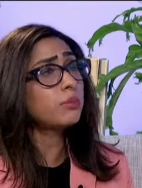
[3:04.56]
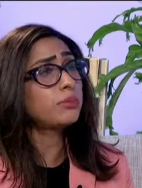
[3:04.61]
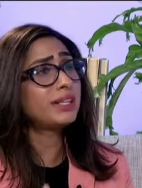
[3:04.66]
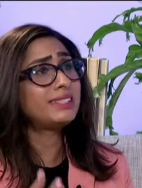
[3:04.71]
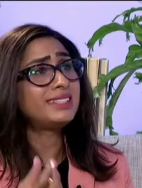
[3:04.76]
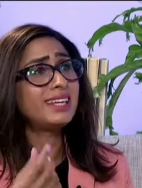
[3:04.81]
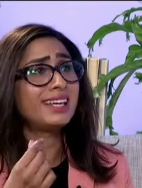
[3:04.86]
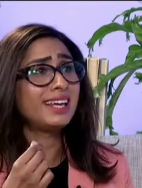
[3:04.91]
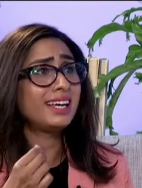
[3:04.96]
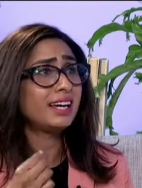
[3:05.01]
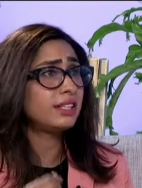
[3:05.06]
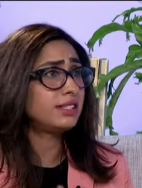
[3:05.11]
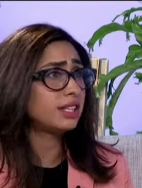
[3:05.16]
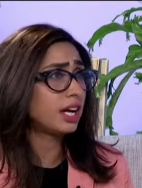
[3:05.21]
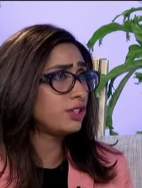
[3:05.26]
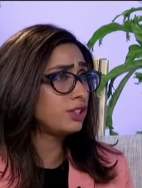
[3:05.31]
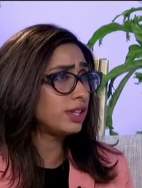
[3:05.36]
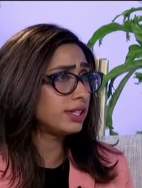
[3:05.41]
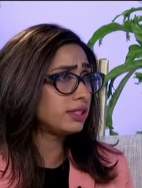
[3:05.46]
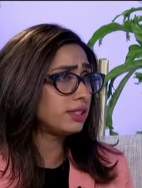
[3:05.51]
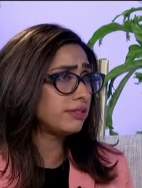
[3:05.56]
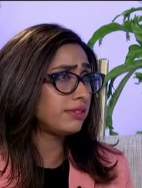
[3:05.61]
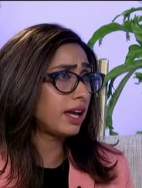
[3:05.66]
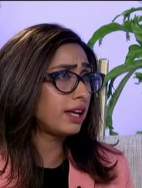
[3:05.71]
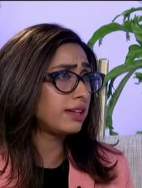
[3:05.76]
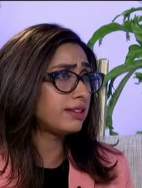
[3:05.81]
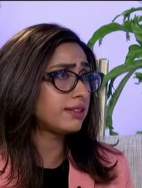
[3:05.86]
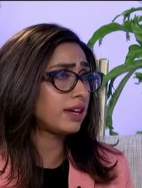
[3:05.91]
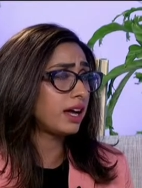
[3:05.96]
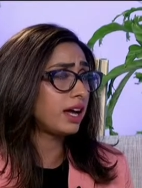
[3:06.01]
out by taking a digestive
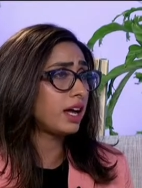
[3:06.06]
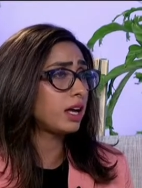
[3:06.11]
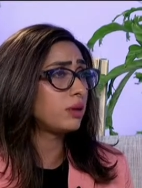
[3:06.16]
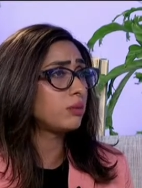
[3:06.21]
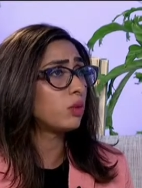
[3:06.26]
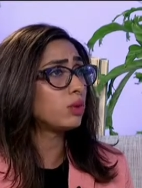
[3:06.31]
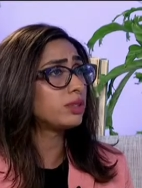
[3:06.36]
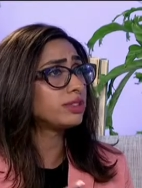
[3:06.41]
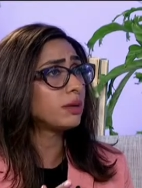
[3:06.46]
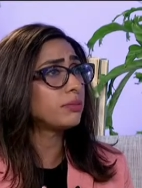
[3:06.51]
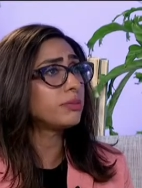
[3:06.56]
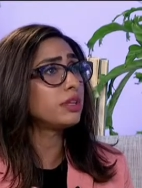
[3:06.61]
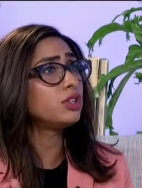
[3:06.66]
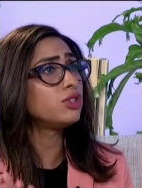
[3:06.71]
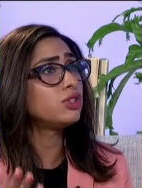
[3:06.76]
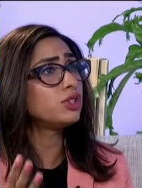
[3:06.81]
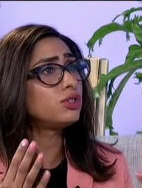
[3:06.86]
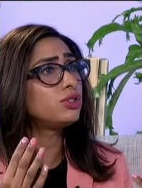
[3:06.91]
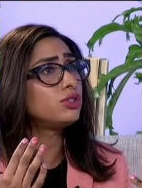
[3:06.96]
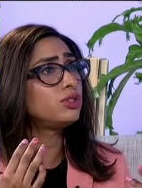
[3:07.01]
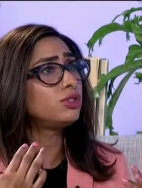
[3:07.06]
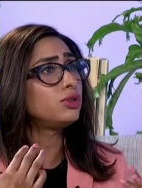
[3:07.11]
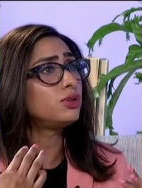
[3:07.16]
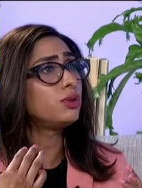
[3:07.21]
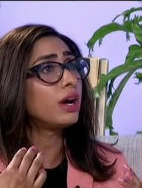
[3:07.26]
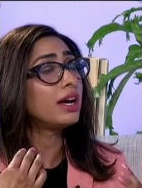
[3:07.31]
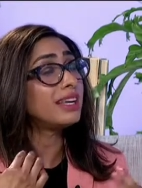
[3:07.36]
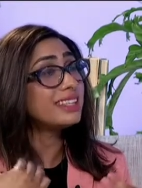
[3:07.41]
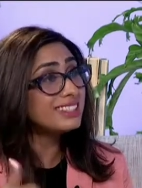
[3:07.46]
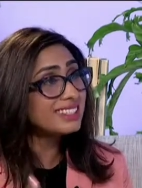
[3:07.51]
enzyme or something just
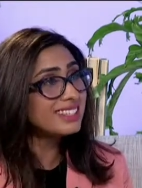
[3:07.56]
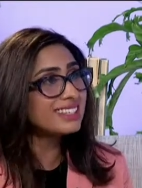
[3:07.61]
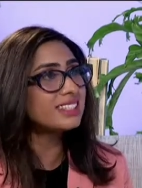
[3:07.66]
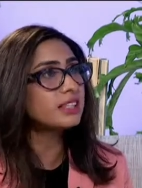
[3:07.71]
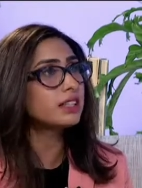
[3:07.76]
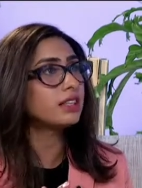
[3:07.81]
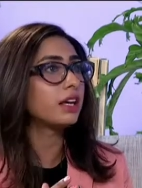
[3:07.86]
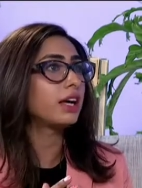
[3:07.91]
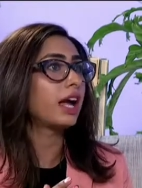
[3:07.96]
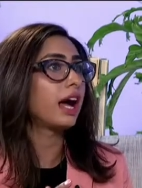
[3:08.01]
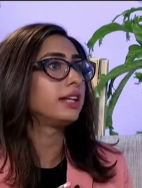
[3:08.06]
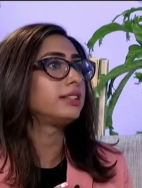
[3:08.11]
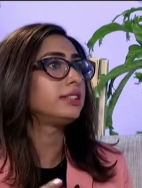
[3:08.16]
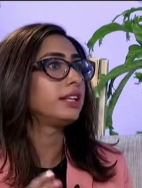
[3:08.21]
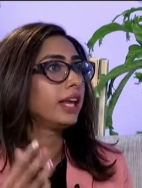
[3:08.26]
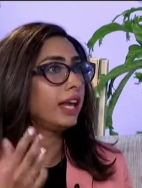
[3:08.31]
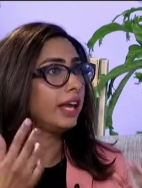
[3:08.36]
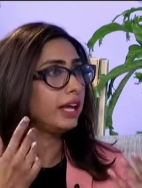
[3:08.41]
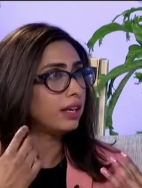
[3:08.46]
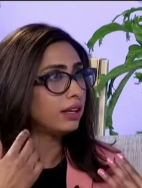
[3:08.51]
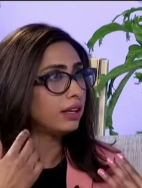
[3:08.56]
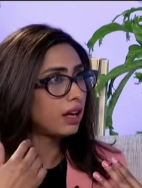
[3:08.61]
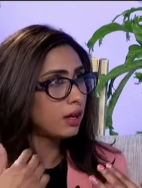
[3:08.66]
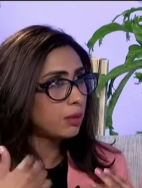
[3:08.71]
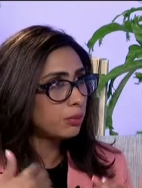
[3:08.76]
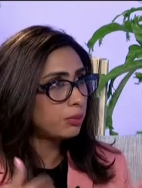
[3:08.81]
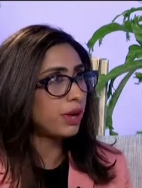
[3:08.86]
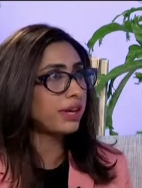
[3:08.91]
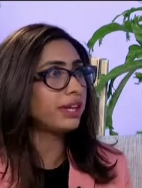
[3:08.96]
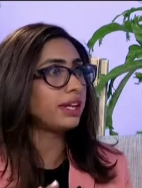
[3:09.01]
to assist the gut in
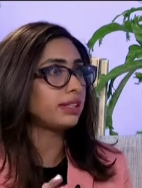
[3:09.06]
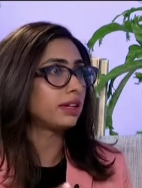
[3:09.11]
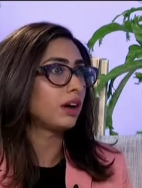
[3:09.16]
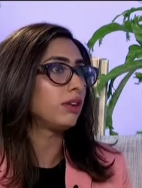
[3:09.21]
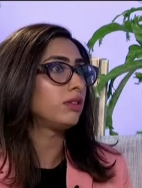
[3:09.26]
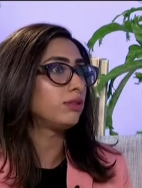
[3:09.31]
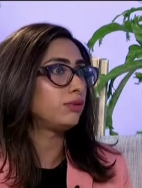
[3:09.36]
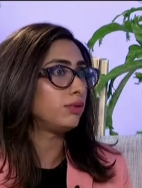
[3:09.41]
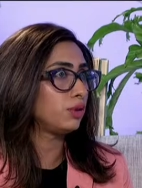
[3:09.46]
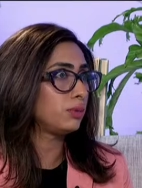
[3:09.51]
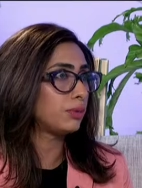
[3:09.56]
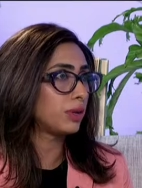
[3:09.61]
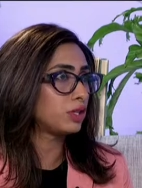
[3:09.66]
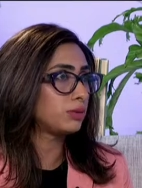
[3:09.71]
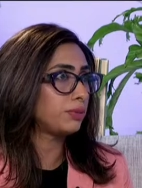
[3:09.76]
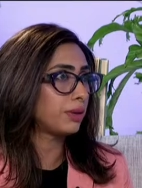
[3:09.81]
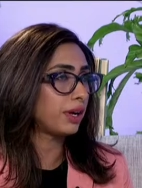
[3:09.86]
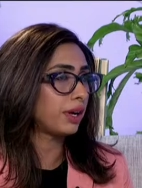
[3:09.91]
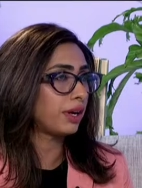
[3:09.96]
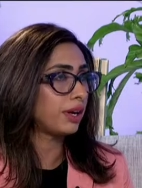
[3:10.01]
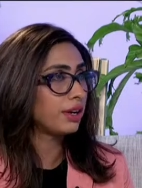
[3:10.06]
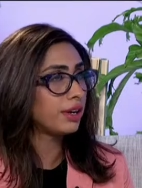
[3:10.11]
breaking down the food much better.